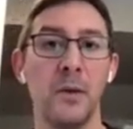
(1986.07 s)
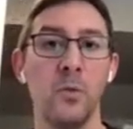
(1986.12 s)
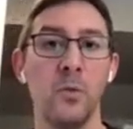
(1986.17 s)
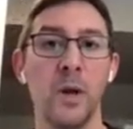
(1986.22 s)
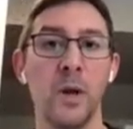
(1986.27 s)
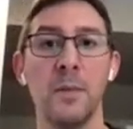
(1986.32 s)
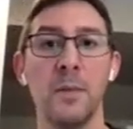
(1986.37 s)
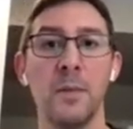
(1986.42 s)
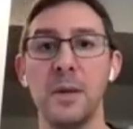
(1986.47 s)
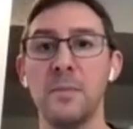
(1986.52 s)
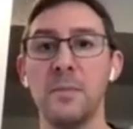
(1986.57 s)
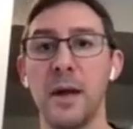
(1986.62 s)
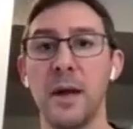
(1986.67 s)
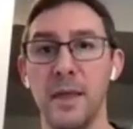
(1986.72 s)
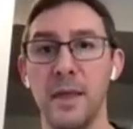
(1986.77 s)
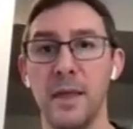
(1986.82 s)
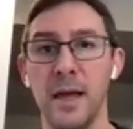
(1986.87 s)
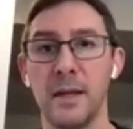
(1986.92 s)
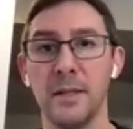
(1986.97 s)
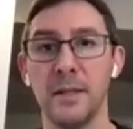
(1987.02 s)
What I mean by
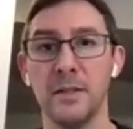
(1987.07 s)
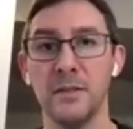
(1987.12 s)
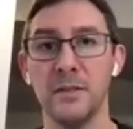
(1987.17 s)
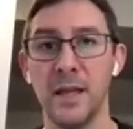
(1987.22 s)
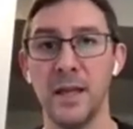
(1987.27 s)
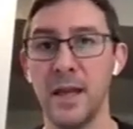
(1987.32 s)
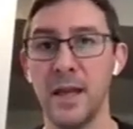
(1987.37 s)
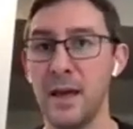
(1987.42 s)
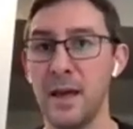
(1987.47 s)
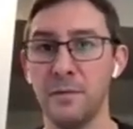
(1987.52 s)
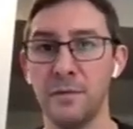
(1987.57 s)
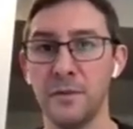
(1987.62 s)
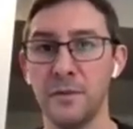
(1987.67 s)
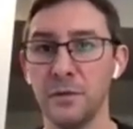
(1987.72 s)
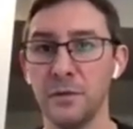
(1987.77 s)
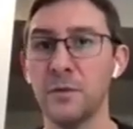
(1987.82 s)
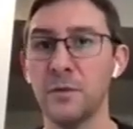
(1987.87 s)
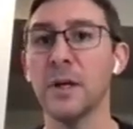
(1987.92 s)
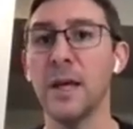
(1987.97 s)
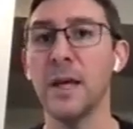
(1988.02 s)
that is they have
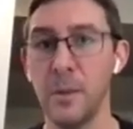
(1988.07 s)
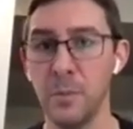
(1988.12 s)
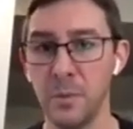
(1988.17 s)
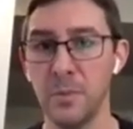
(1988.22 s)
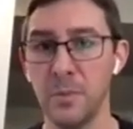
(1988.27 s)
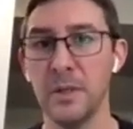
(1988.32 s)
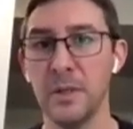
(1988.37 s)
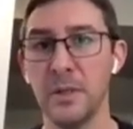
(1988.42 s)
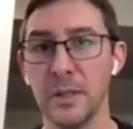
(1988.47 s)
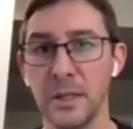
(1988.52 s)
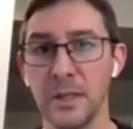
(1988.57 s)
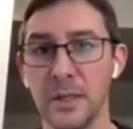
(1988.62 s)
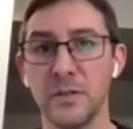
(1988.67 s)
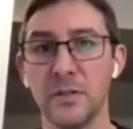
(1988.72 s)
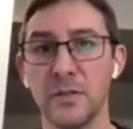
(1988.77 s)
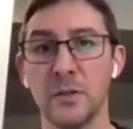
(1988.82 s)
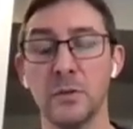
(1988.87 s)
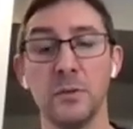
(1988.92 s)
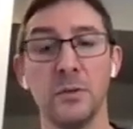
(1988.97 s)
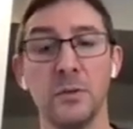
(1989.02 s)
different capabilities.
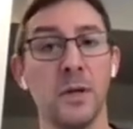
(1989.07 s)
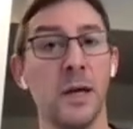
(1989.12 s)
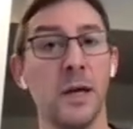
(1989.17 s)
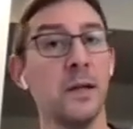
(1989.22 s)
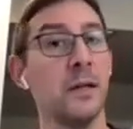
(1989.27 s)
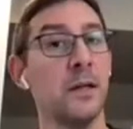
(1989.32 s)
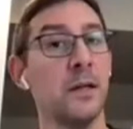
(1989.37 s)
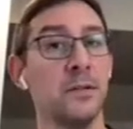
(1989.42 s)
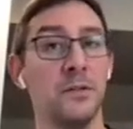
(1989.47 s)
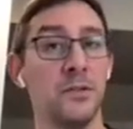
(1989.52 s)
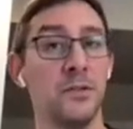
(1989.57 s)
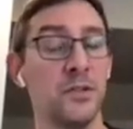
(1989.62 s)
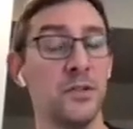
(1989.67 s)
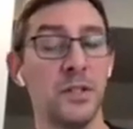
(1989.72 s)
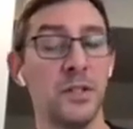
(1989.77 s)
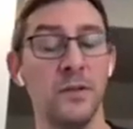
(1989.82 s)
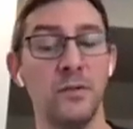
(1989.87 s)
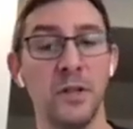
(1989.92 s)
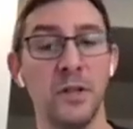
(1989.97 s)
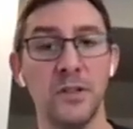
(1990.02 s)
So just to
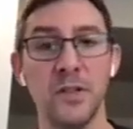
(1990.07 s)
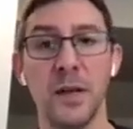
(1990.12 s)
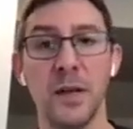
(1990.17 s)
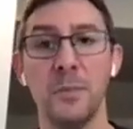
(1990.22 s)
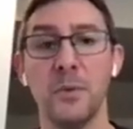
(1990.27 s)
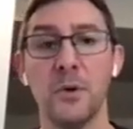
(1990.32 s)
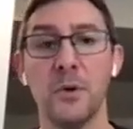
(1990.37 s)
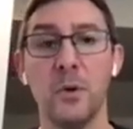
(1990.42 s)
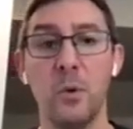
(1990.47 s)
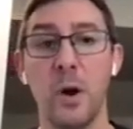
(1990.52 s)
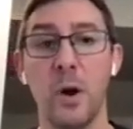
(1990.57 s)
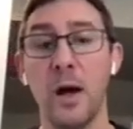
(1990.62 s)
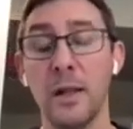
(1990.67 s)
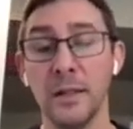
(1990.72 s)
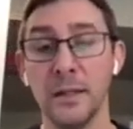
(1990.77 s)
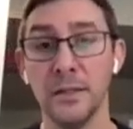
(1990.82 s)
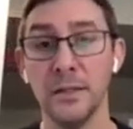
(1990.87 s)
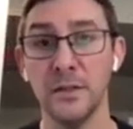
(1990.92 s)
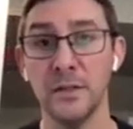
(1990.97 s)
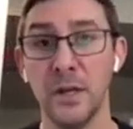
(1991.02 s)
give you an example,
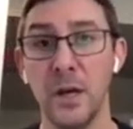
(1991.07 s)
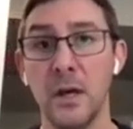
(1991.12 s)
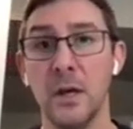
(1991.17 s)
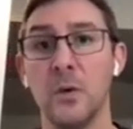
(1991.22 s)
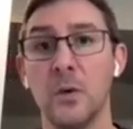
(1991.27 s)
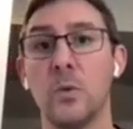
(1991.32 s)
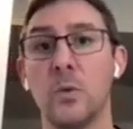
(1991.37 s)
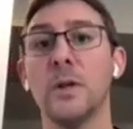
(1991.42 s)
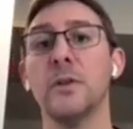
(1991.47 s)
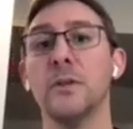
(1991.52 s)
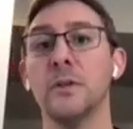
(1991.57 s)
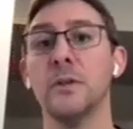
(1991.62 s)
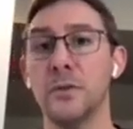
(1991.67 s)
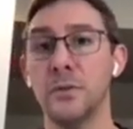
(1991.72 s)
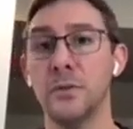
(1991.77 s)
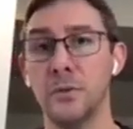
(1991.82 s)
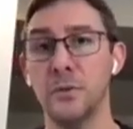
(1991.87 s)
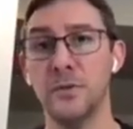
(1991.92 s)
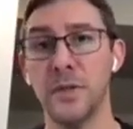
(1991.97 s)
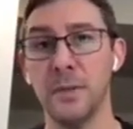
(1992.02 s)
Qualys, one of the
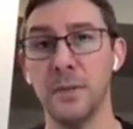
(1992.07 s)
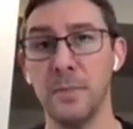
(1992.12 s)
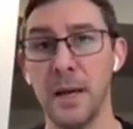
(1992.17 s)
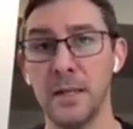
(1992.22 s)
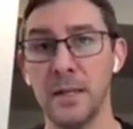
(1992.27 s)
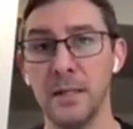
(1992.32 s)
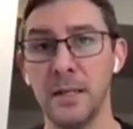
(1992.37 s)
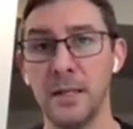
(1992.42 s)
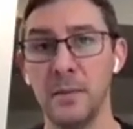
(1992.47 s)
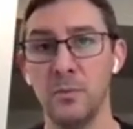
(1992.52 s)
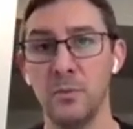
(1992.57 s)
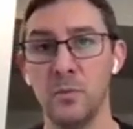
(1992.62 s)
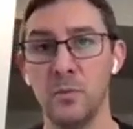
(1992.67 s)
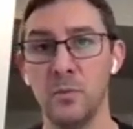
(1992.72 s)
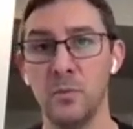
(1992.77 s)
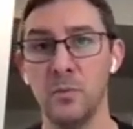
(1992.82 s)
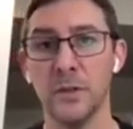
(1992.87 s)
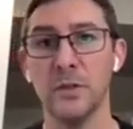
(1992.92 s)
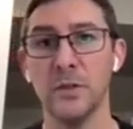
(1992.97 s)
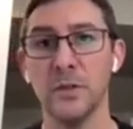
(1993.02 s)
tools that my team
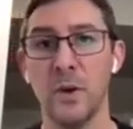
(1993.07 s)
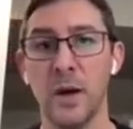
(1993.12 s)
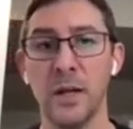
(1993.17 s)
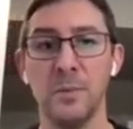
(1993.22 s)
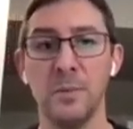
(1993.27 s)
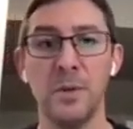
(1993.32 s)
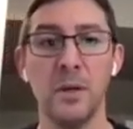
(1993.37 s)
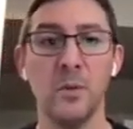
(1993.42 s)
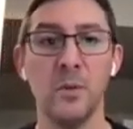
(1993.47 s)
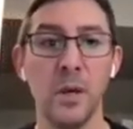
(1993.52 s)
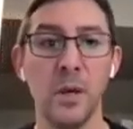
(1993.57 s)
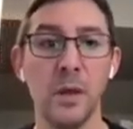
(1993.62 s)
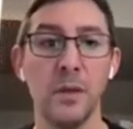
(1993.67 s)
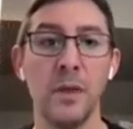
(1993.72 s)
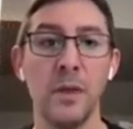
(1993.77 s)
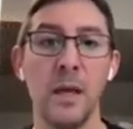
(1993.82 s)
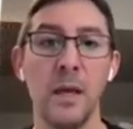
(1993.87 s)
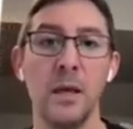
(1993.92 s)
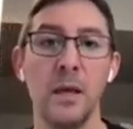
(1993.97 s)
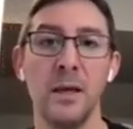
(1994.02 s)
works quite a bit with,
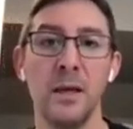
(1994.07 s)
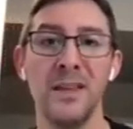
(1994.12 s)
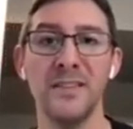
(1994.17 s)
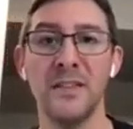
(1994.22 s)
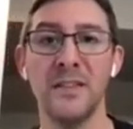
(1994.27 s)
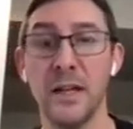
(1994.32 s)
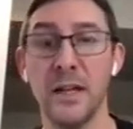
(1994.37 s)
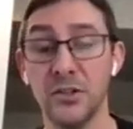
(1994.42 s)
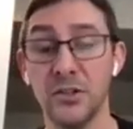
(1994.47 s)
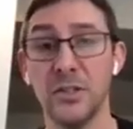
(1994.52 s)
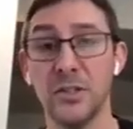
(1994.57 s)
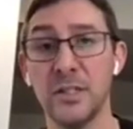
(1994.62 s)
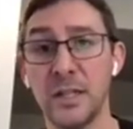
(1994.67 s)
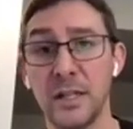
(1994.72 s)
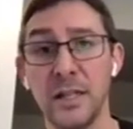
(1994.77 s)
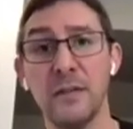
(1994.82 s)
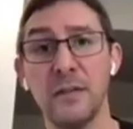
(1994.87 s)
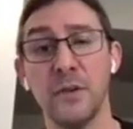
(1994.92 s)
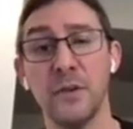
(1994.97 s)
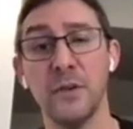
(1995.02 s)
is actually
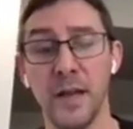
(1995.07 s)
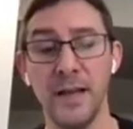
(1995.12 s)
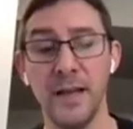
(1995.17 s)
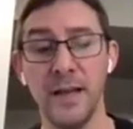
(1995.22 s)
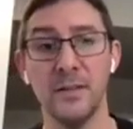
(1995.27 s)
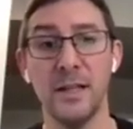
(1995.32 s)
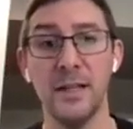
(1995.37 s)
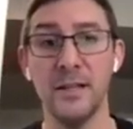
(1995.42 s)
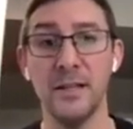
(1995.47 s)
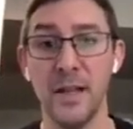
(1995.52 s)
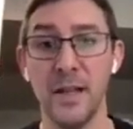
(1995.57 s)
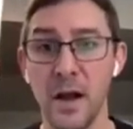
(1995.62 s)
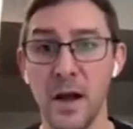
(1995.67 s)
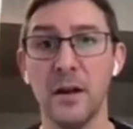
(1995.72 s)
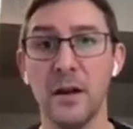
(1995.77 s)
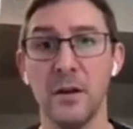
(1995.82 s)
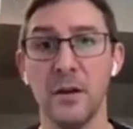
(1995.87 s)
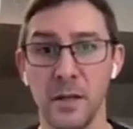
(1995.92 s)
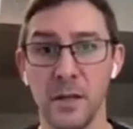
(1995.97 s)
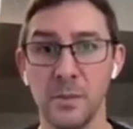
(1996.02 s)
delivered as a
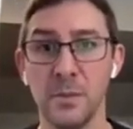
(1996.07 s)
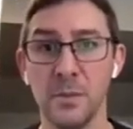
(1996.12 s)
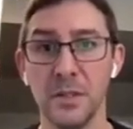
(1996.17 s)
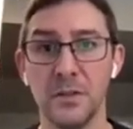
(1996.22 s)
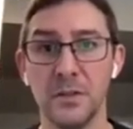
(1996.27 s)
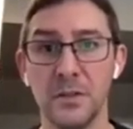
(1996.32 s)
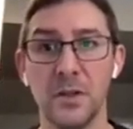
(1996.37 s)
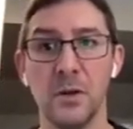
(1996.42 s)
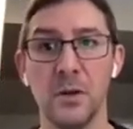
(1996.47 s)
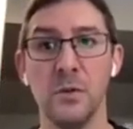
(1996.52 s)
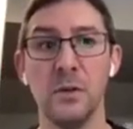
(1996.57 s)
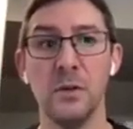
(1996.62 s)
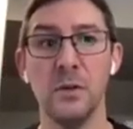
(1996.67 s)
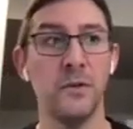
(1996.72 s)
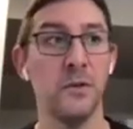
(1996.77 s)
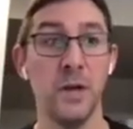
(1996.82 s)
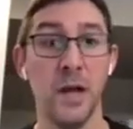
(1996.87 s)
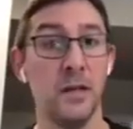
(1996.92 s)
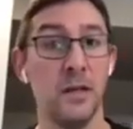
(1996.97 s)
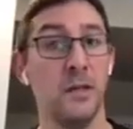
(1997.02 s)
Docker image. So if
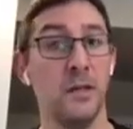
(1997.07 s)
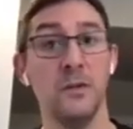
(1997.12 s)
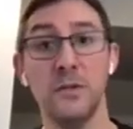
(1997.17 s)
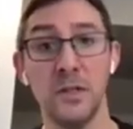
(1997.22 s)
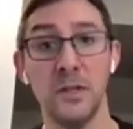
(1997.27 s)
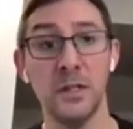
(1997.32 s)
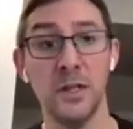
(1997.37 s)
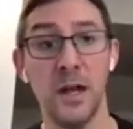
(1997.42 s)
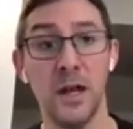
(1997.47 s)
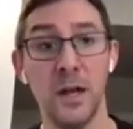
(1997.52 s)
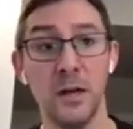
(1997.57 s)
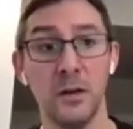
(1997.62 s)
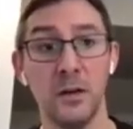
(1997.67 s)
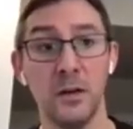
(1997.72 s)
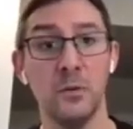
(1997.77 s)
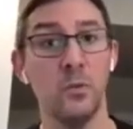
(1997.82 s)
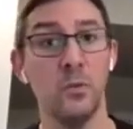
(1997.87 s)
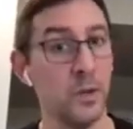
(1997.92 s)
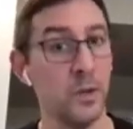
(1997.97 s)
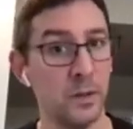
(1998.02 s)
you're not using
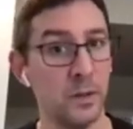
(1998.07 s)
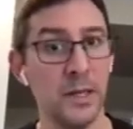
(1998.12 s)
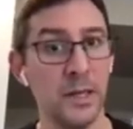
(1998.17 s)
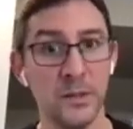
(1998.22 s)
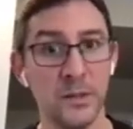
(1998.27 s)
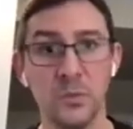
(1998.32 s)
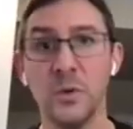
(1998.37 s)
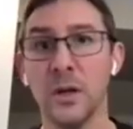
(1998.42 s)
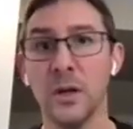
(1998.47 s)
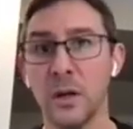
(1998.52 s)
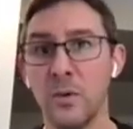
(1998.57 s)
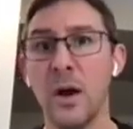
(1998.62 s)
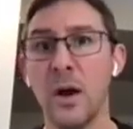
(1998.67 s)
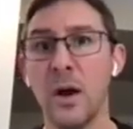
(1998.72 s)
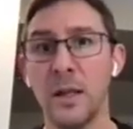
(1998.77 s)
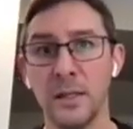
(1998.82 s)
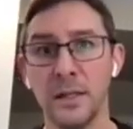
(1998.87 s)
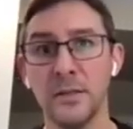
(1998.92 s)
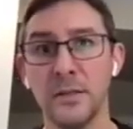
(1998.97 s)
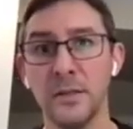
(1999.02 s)
Docker, well, guess what?
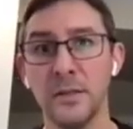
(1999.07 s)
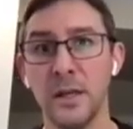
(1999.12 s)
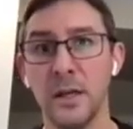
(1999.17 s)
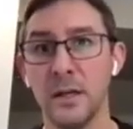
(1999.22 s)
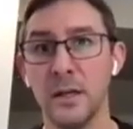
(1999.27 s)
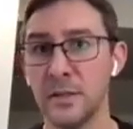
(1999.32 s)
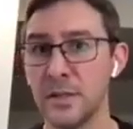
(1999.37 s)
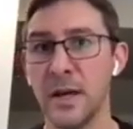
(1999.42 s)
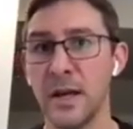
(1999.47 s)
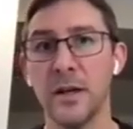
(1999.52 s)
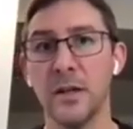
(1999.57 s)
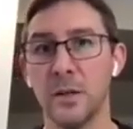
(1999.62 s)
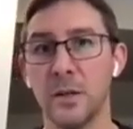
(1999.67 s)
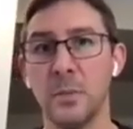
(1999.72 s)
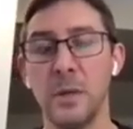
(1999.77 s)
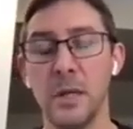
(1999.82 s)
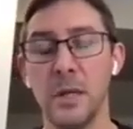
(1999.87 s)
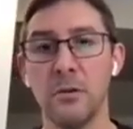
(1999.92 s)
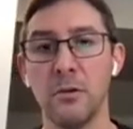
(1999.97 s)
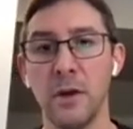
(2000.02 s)
Qualys is not going to
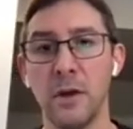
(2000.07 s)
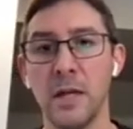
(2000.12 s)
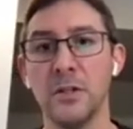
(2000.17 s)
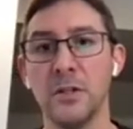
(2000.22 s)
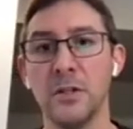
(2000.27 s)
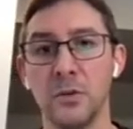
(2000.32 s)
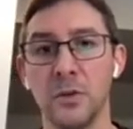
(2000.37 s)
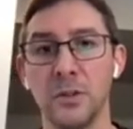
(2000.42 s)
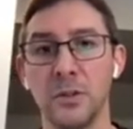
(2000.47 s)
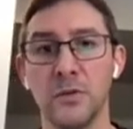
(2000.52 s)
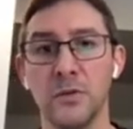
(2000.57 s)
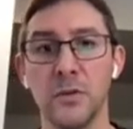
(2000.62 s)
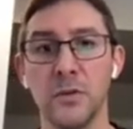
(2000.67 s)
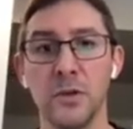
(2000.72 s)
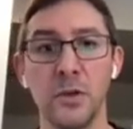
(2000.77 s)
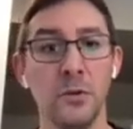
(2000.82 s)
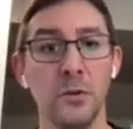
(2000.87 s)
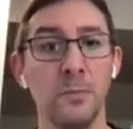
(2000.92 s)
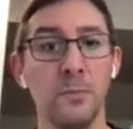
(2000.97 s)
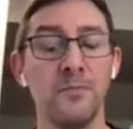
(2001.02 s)
be a great choice for
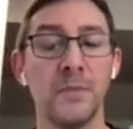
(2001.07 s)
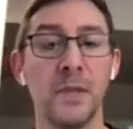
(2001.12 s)
you.